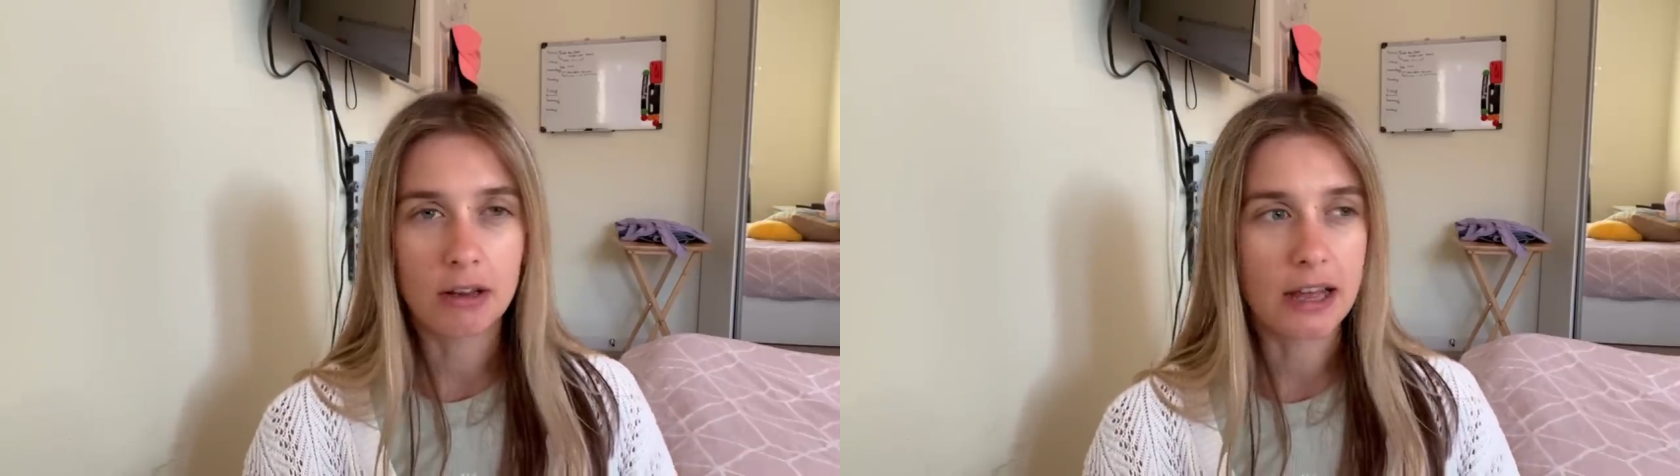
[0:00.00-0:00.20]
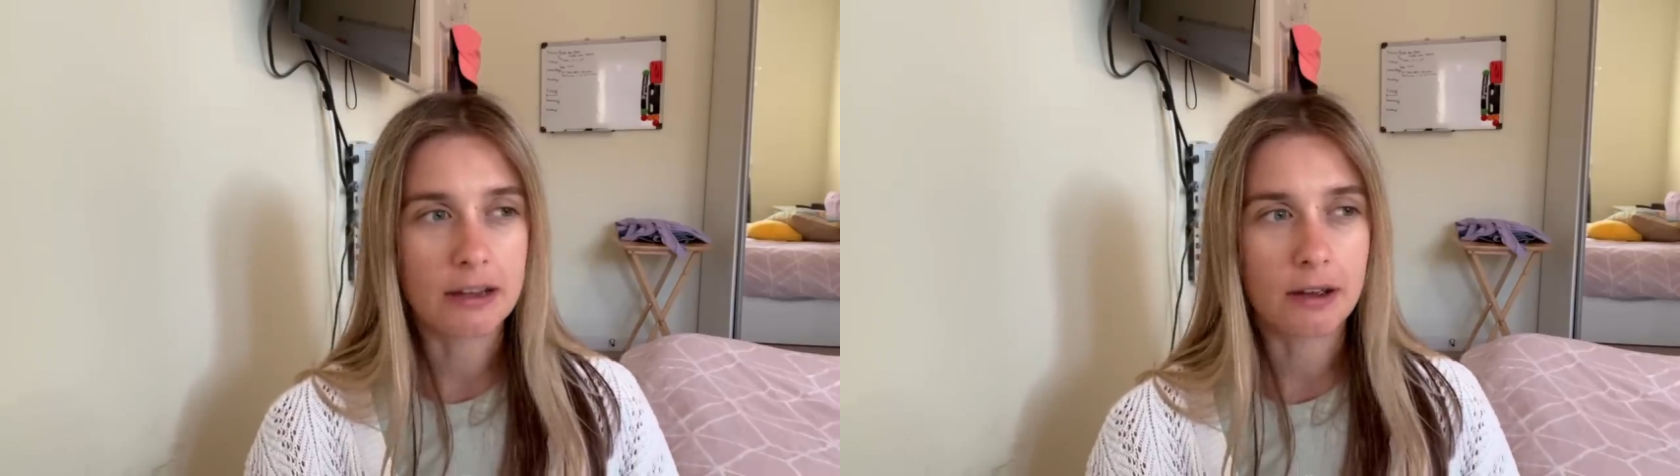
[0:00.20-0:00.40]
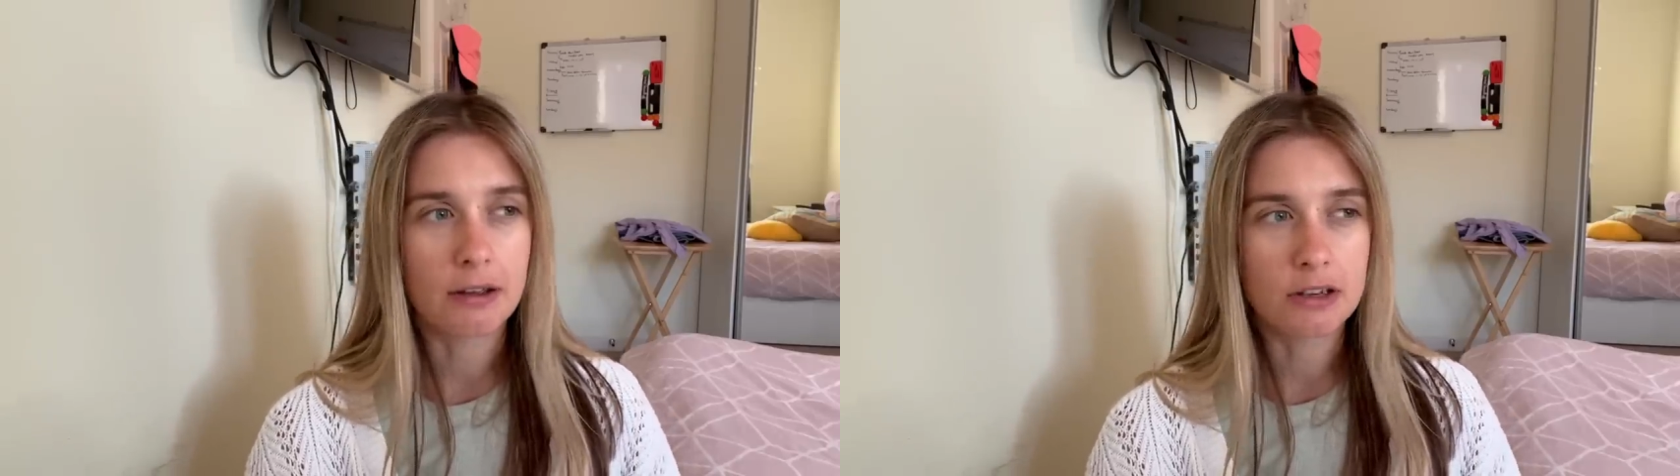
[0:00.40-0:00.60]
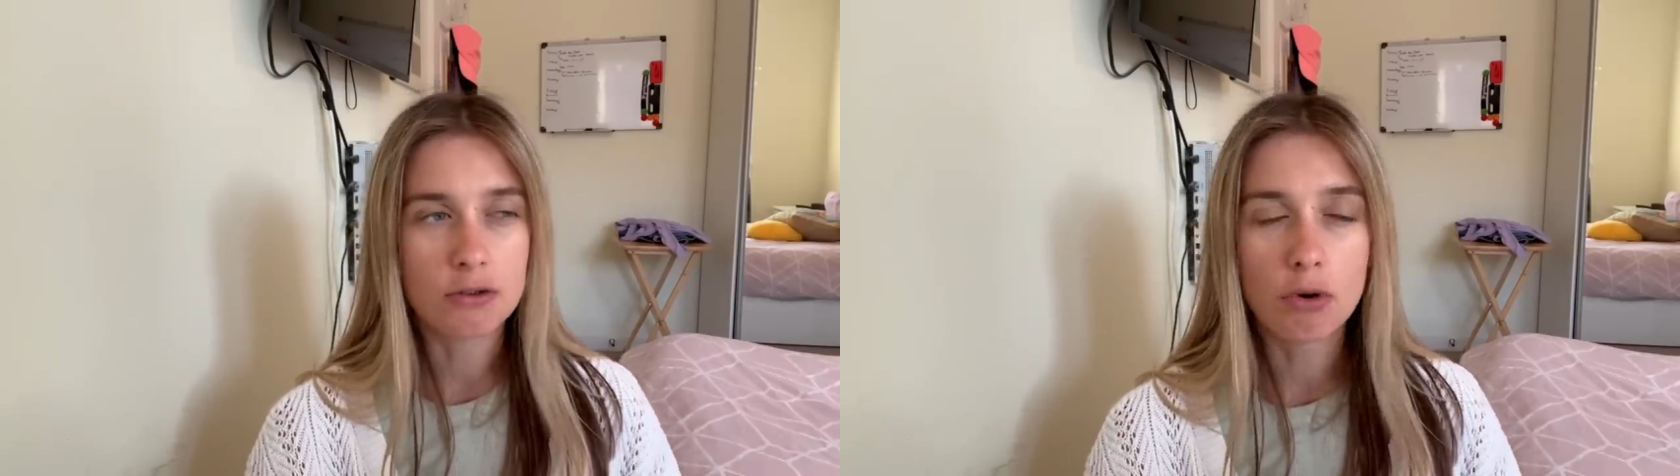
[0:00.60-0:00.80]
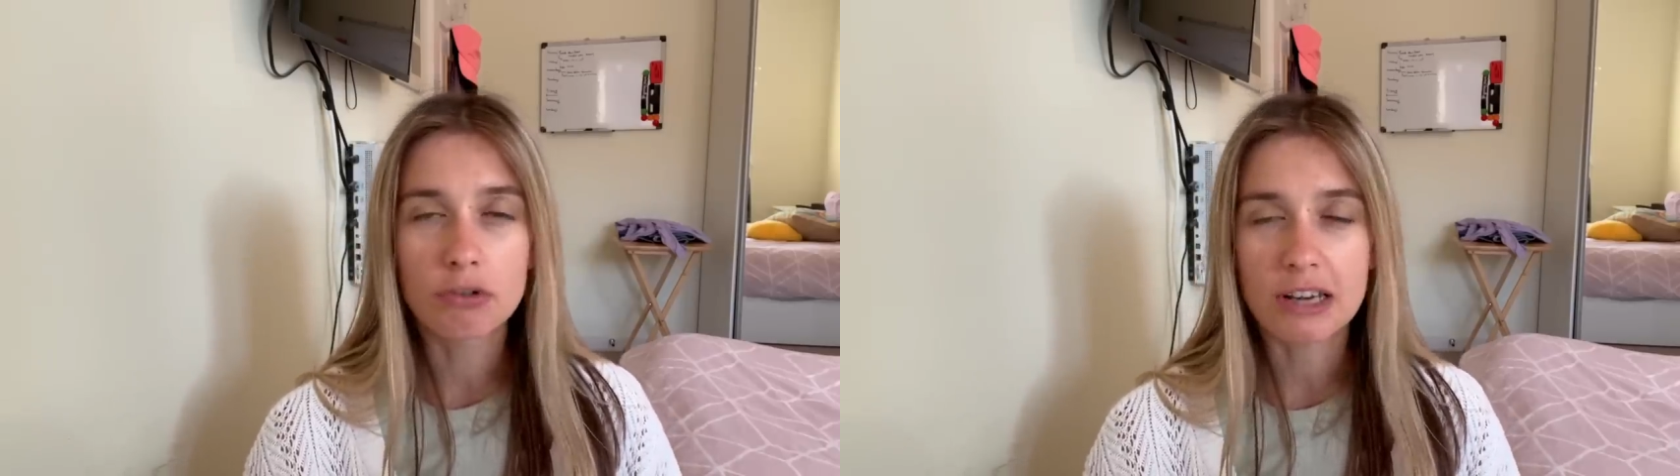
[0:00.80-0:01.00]
like, is
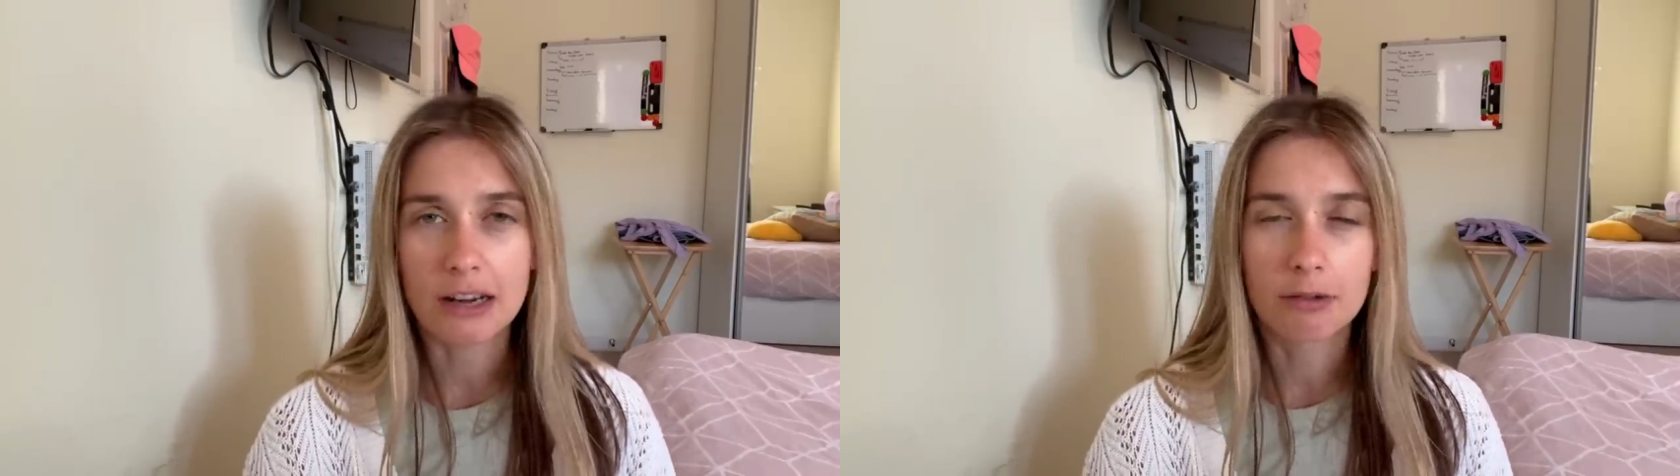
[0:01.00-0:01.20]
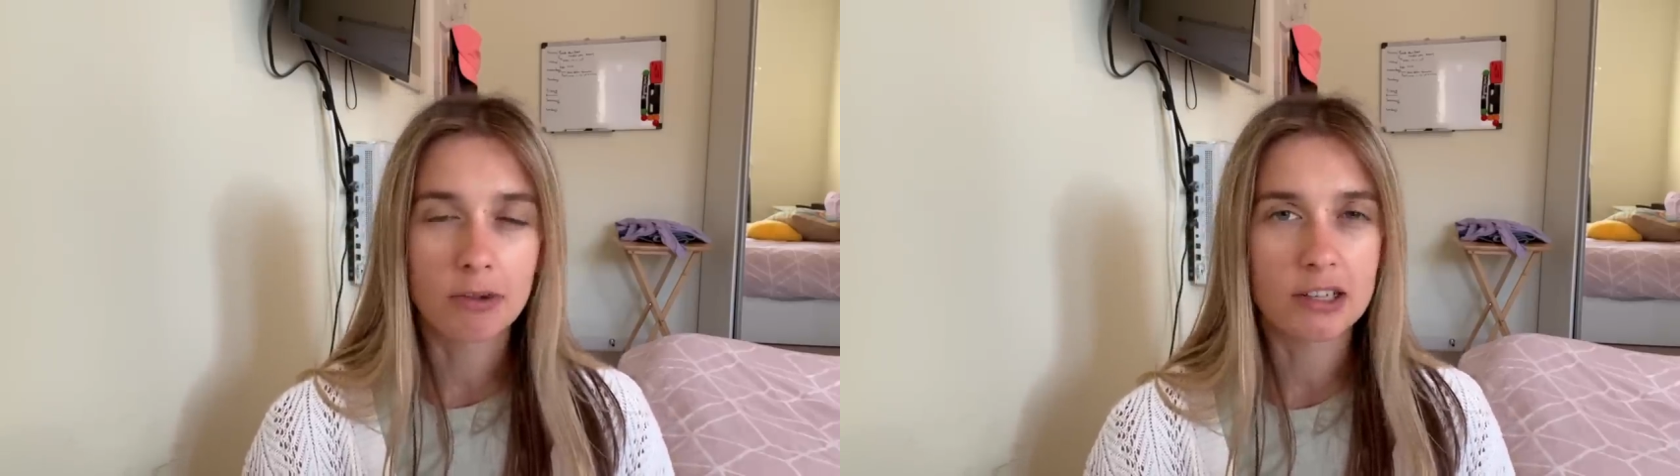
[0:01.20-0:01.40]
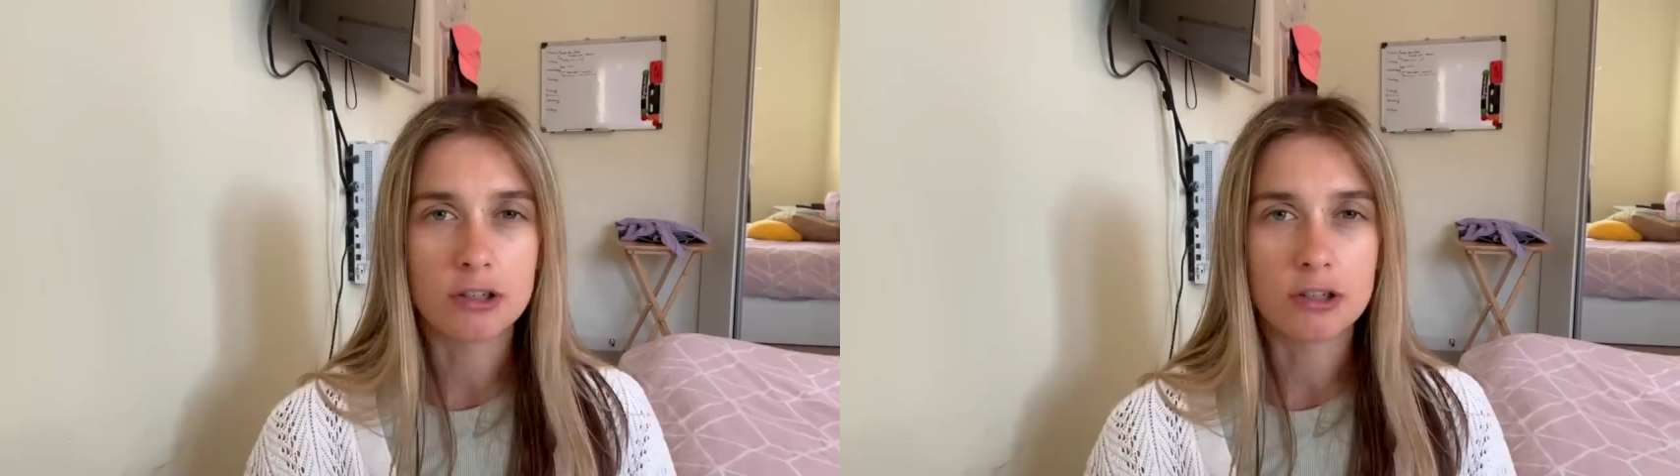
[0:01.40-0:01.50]
not Declan Rice.